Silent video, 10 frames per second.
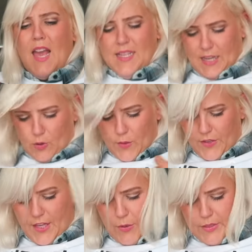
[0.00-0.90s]
It's got a
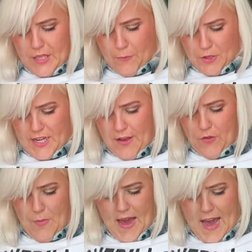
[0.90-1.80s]
really cute zipper down
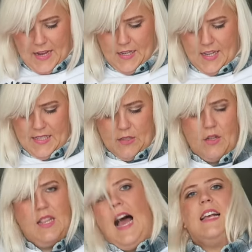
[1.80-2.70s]
the back, nice
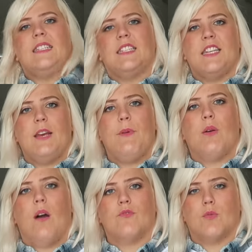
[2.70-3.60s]
little elastic to keep you
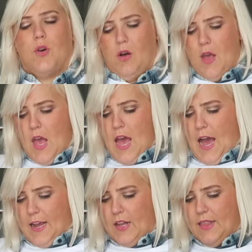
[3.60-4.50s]
comfortable.
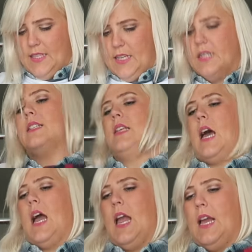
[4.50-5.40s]
I got this in a
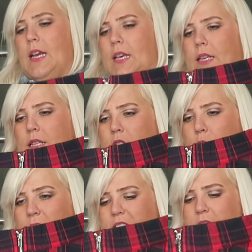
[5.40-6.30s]
size
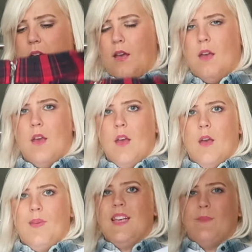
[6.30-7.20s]
20
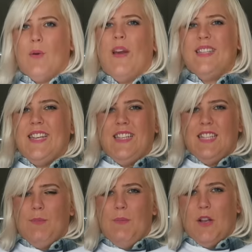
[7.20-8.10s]
because my waist
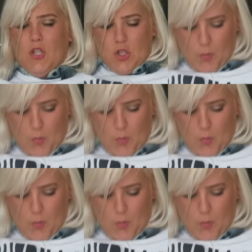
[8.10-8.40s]
tends to be much